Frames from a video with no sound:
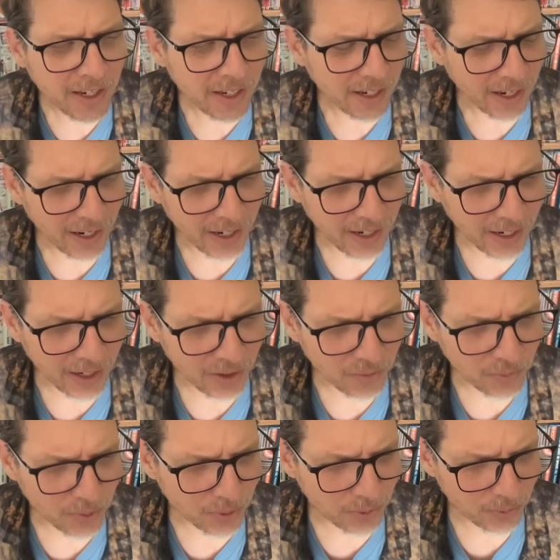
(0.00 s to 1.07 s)

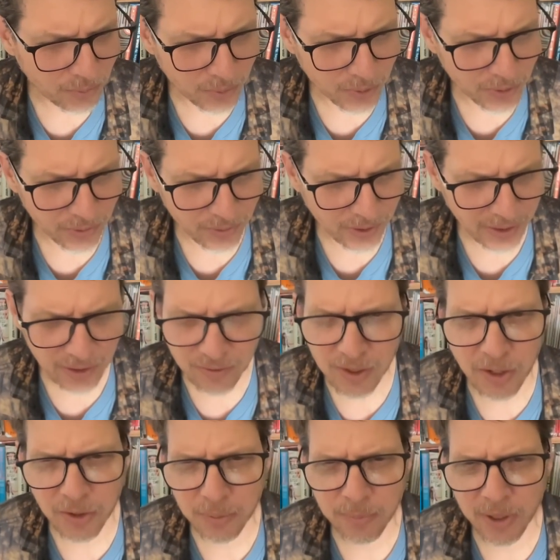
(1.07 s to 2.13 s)
and were like
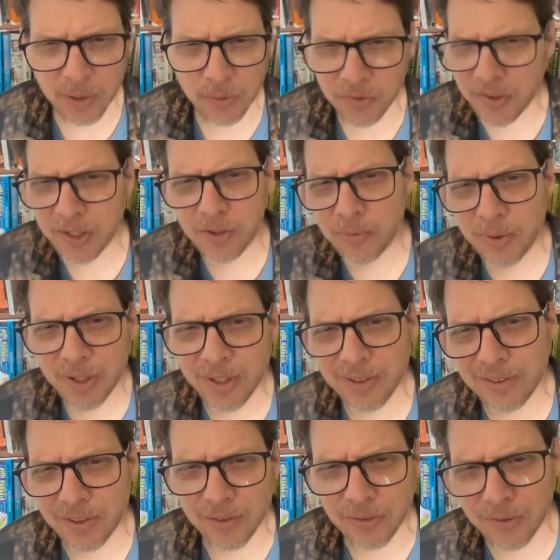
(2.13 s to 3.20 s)
telling me I was
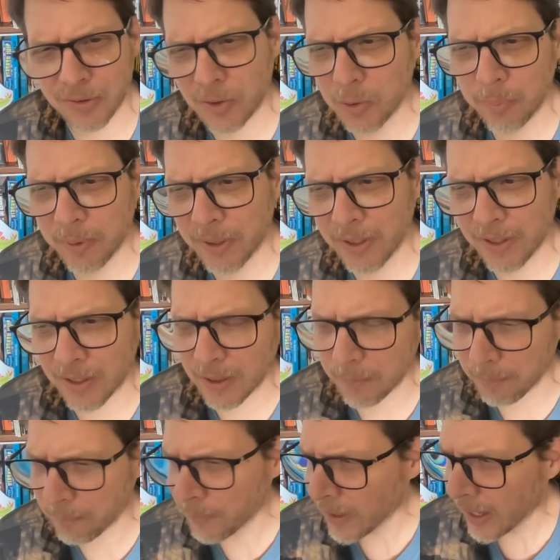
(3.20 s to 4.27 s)
ignorant and stupid
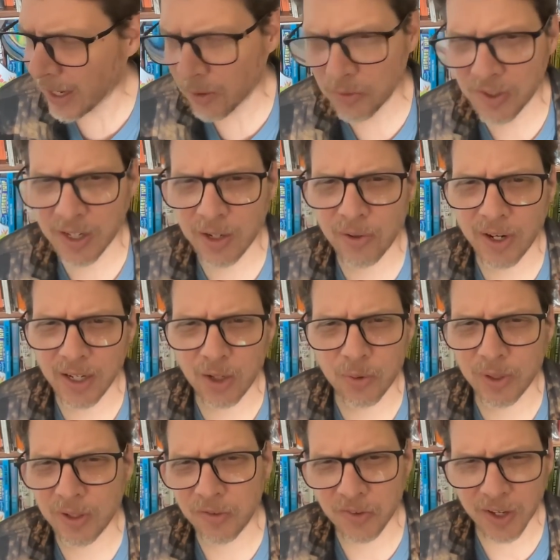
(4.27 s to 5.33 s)
and how dare I
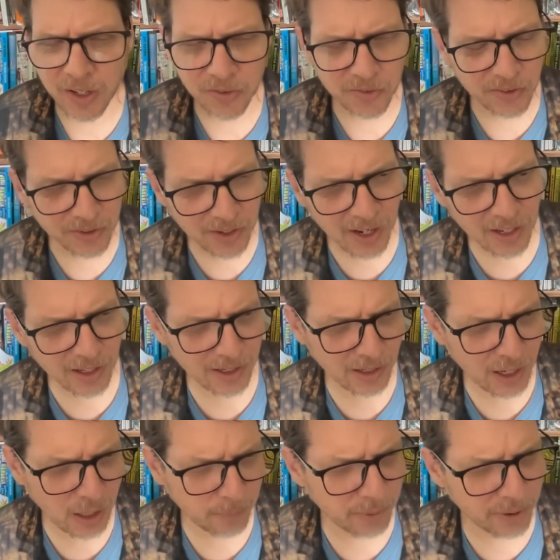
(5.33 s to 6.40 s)
criticize the Dalai
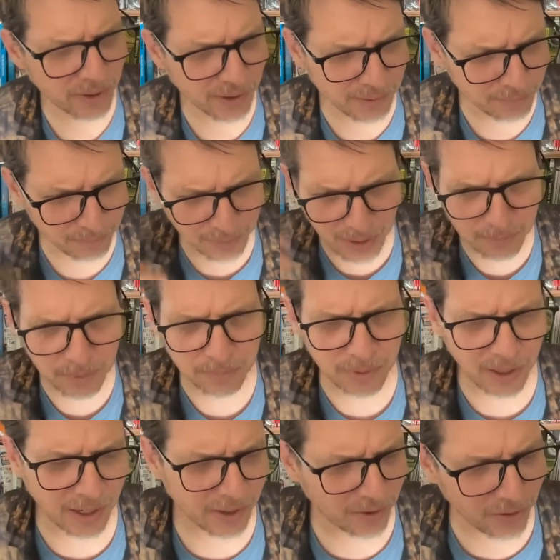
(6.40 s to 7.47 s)
Lama and blah, blah,
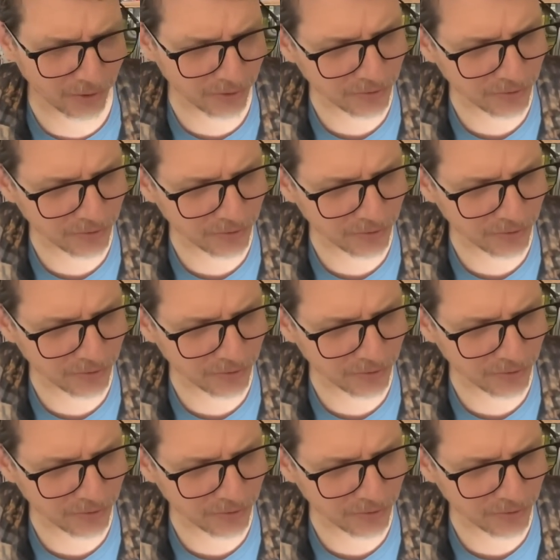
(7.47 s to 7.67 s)
blah, and all this